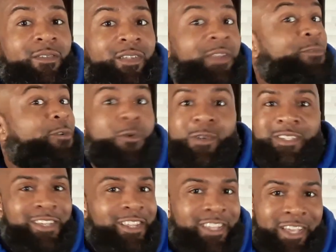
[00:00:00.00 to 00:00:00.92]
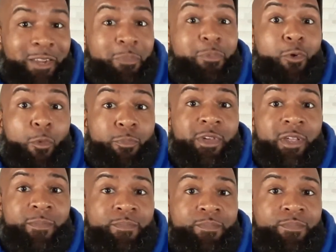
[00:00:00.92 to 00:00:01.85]
and of course, nothing inappropriate.
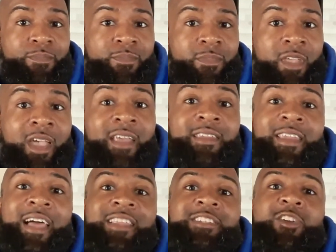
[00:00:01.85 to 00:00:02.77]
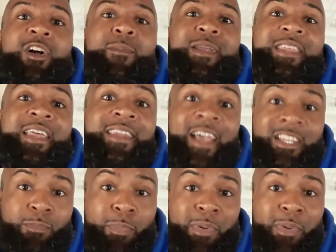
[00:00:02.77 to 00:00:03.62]
Now let's talk about that next